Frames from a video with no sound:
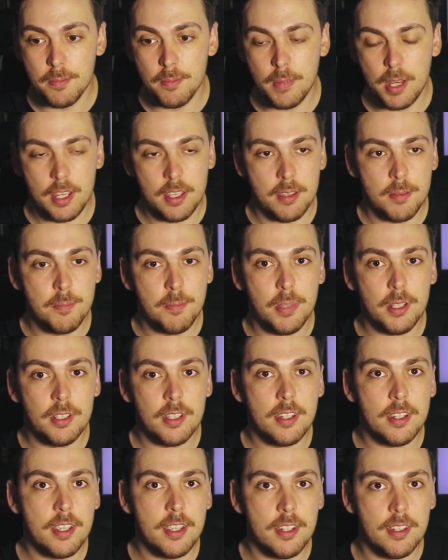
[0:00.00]
my
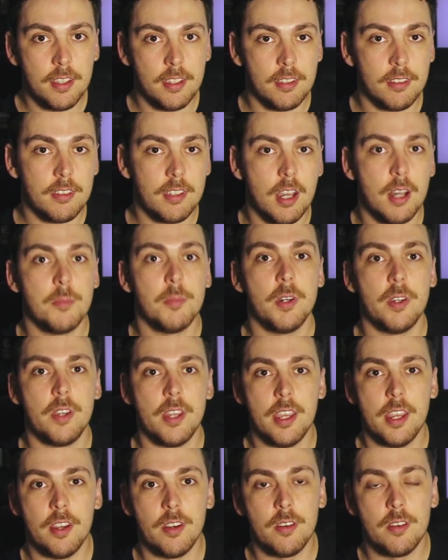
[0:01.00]
ability to come on
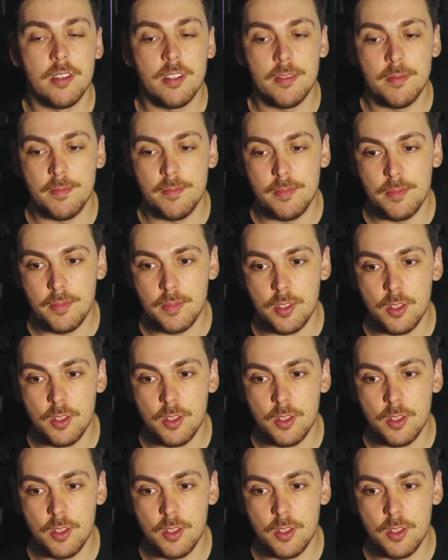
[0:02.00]
here and